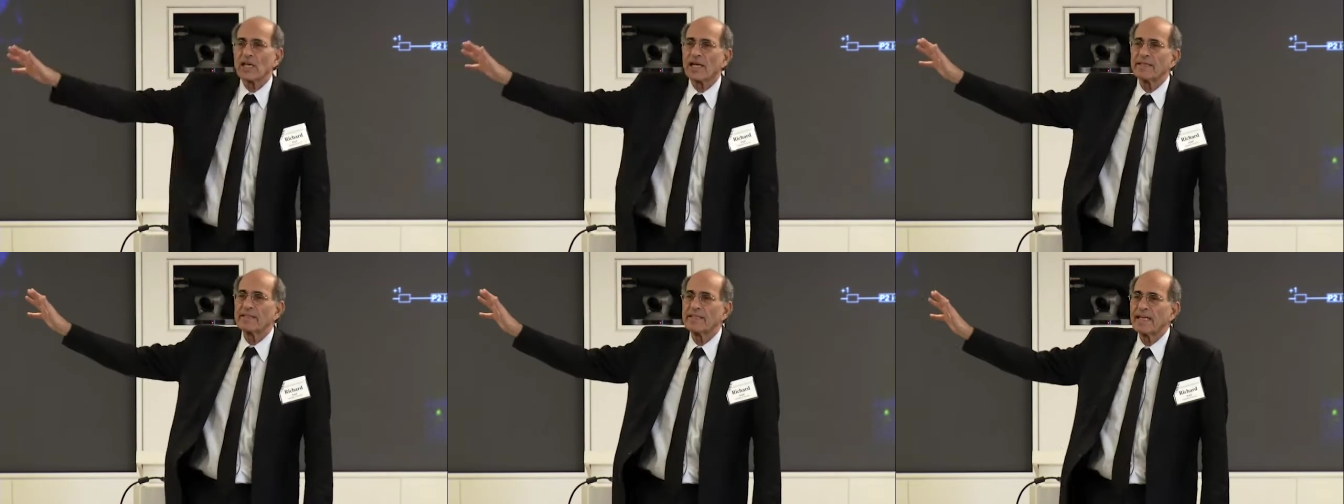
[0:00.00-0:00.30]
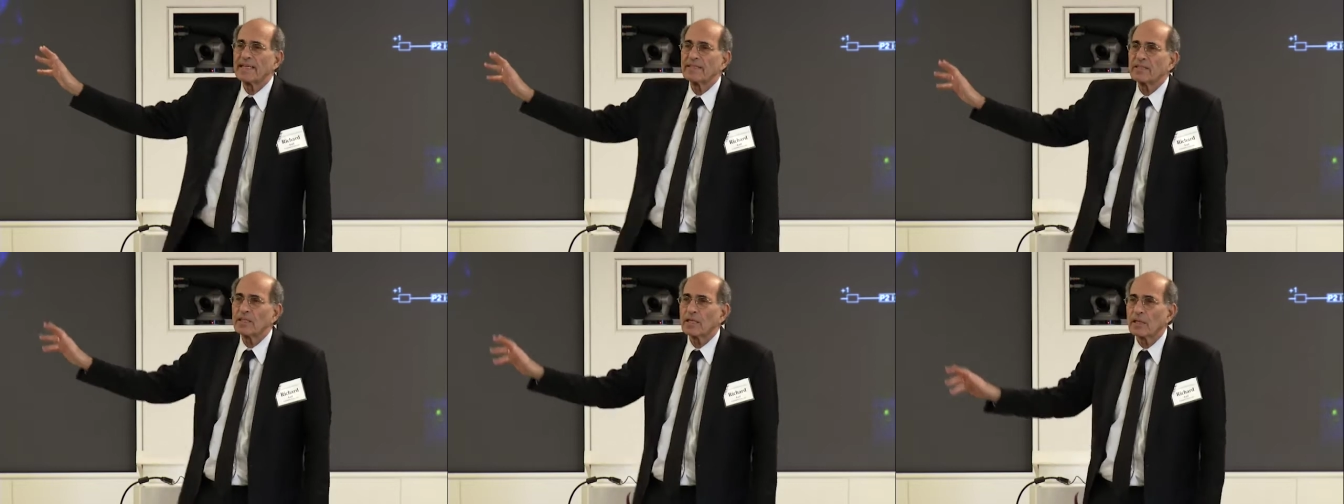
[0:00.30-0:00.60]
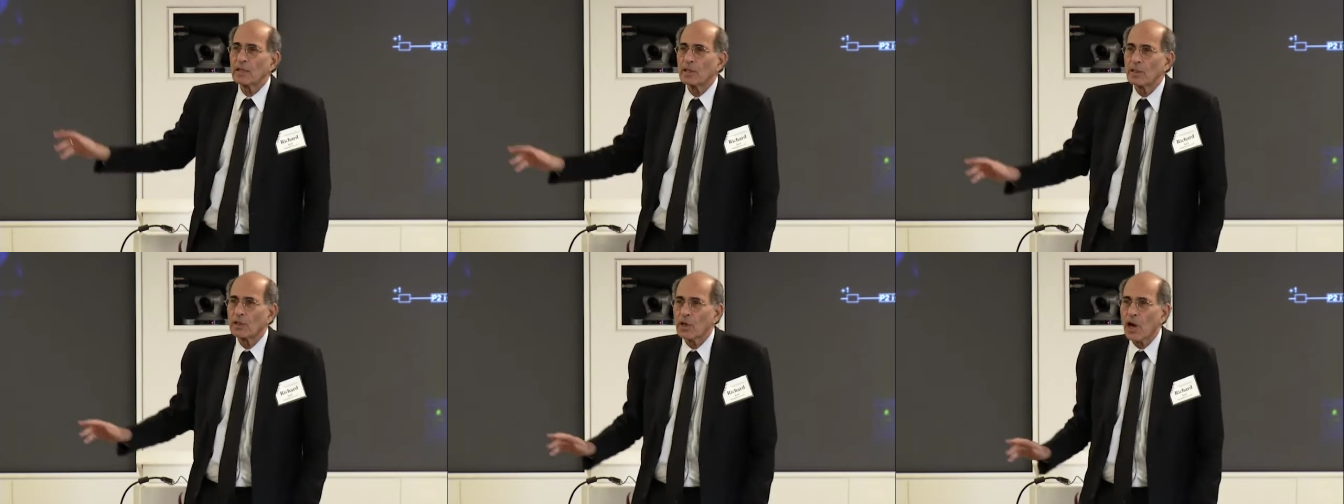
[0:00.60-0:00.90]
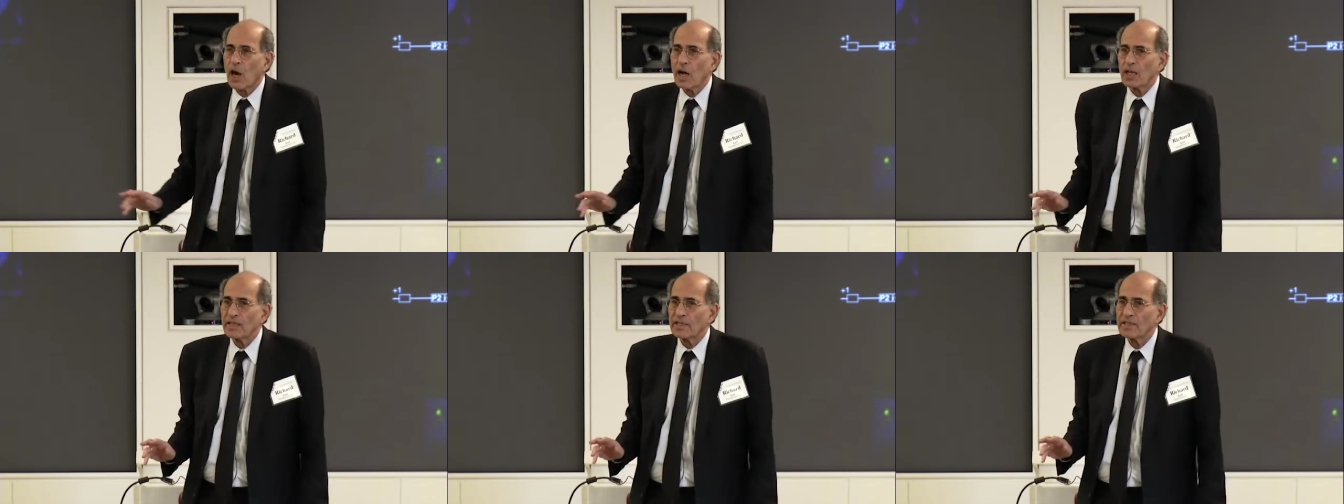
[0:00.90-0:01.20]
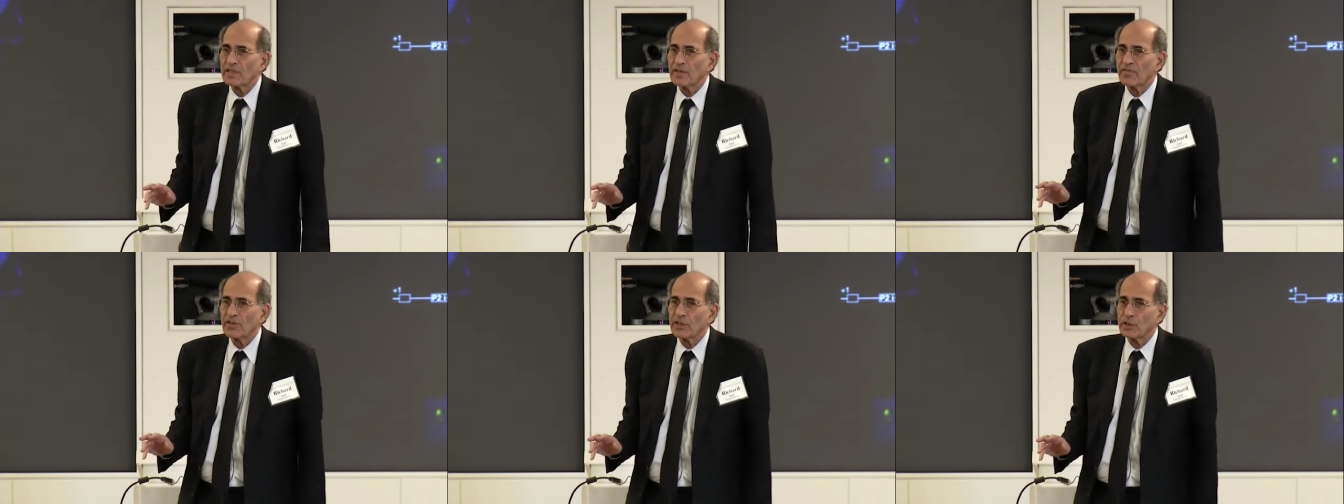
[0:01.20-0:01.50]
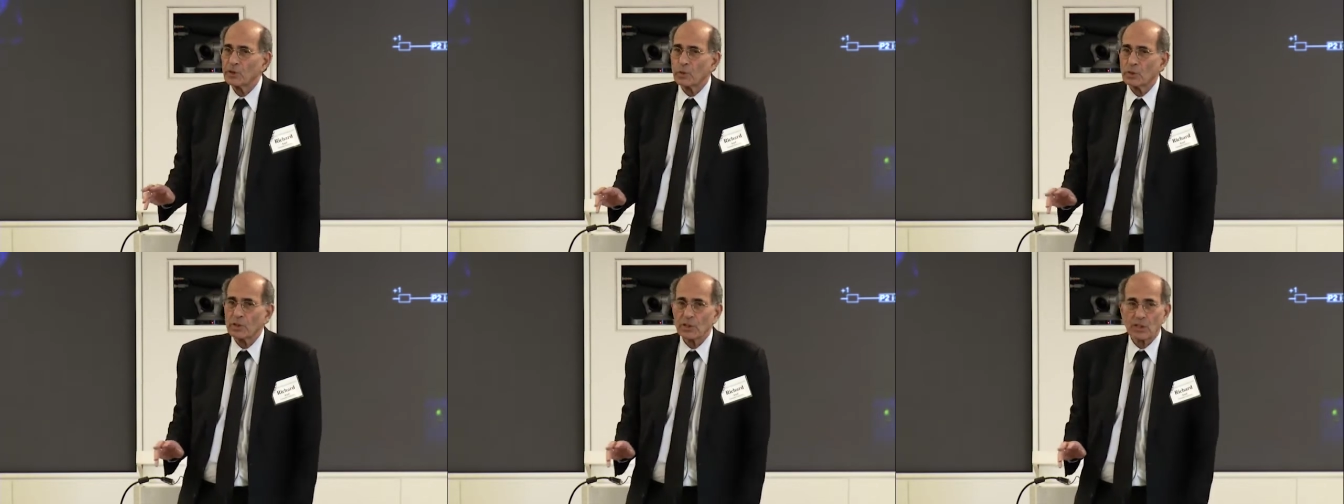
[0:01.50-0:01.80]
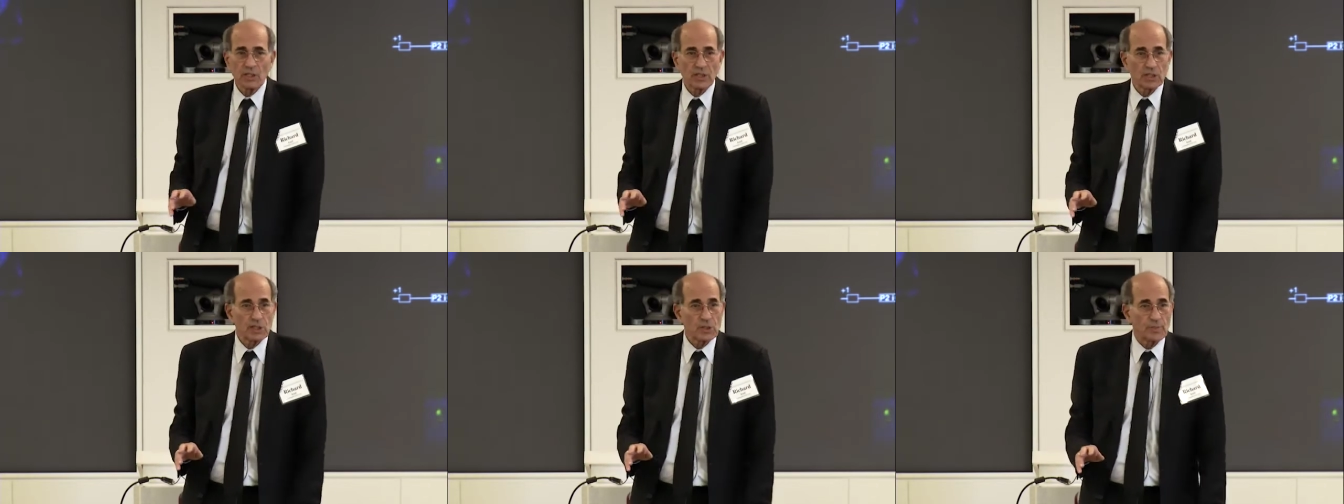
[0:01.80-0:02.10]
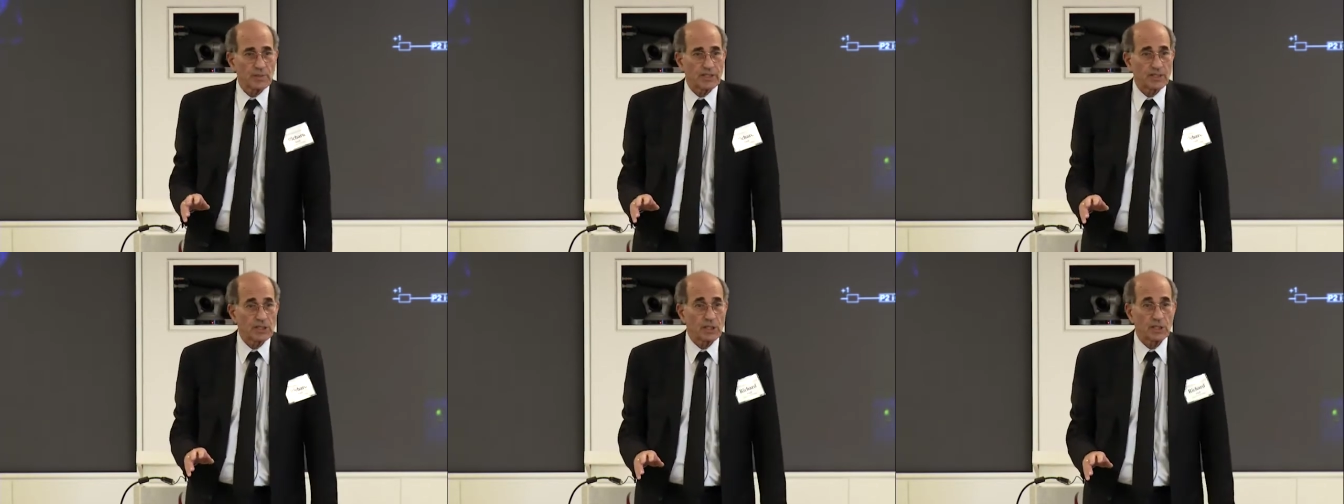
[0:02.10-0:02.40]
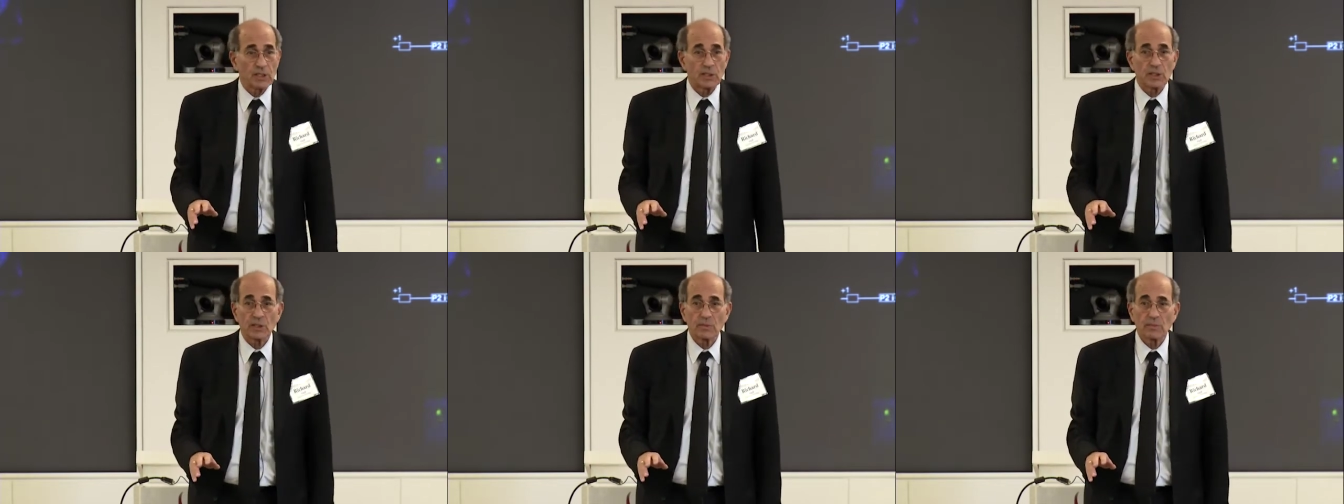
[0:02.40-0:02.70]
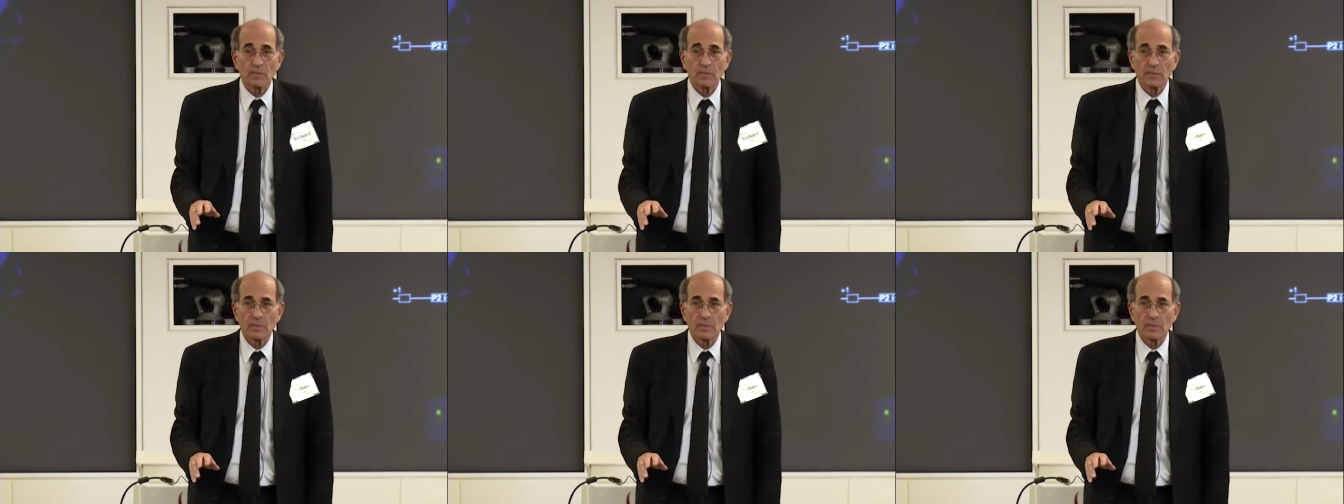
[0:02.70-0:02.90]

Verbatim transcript: identical in all individuals in a species.